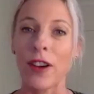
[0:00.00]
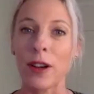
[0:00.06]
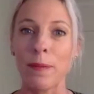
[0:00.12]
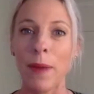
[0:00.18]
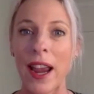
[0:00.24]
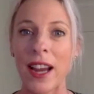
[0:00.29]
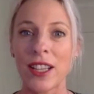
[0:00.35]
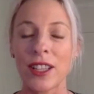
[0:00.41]

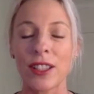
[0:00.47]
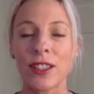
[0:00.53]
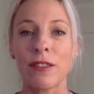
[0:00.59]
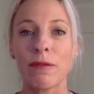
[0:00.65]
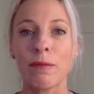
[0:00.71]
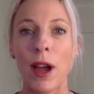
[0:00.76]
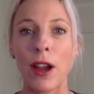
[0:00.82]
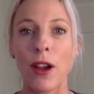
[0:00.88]
thyroid
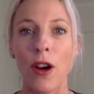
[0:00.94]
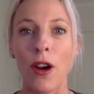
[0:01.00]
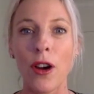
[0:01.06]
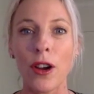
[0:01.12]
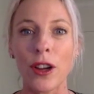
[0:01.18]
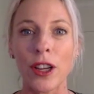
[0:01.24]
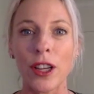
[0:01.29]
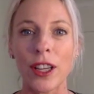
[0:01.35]
patients of my
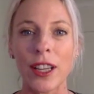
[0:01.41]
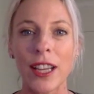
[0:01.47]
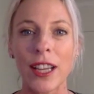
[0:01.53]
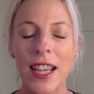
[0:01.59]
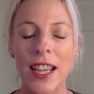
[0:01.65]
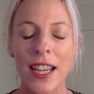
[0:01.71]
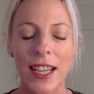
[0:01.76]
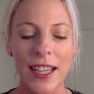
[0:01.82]
own
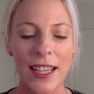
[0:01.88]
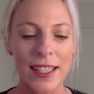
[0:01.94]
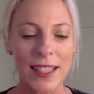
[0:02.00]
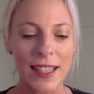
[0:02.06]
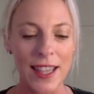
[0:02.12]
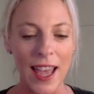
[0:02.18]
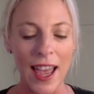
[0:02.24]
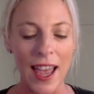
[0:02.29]

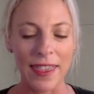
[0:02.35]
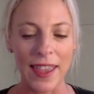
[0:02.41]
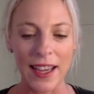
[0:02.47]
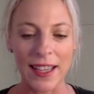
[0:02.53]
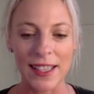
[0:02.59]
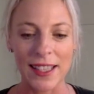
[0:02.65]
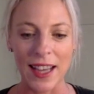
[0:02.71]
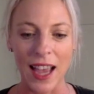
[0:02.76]
is that
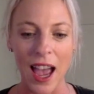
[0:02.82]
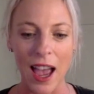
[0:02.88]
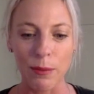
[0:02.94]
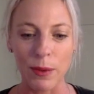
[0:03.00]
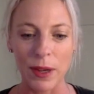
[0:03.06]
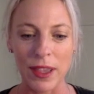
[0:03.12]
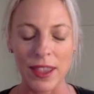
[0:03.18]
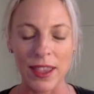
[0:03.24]
they
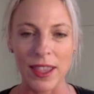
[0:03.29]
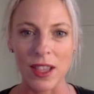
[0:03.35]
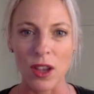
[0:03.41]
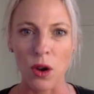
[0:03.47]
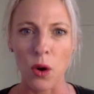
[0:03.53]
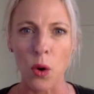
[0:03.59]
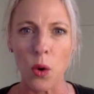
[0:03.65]
start with